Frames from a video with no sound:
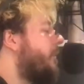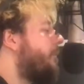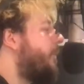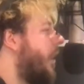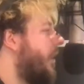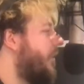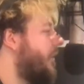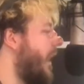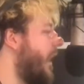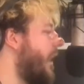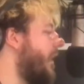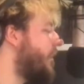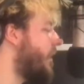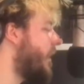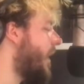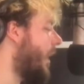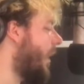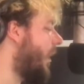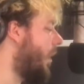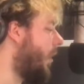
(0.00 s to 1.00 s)
minutes past 8
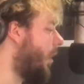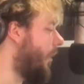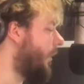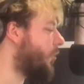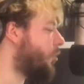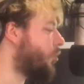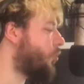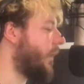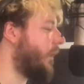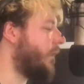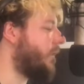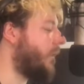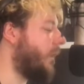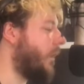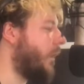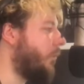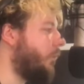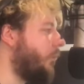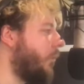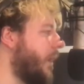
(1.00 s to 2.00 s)
here on
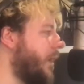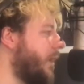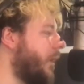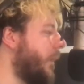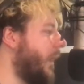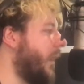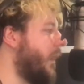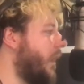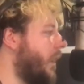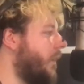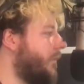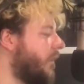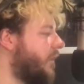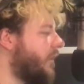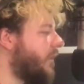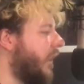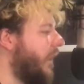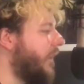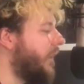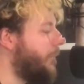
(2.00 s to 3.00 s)
Trickstar Radio. We are live
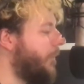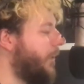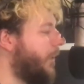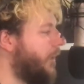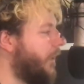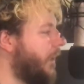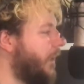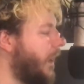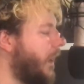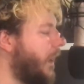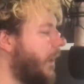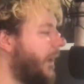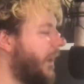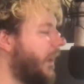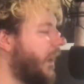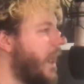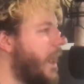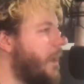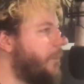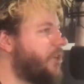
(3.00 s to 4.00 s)
inside the building.
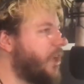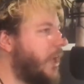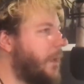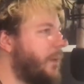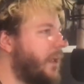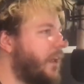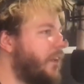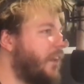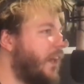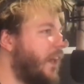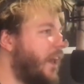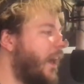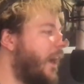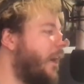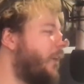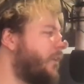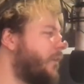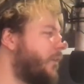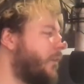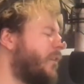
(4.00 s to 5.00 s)
Man, like MJB is here.
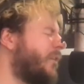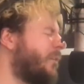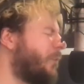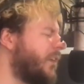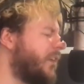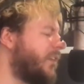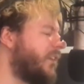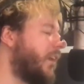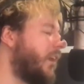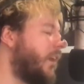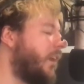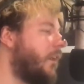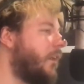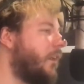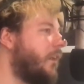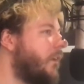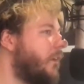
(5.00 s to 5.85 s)
How are you doing this morning, sir?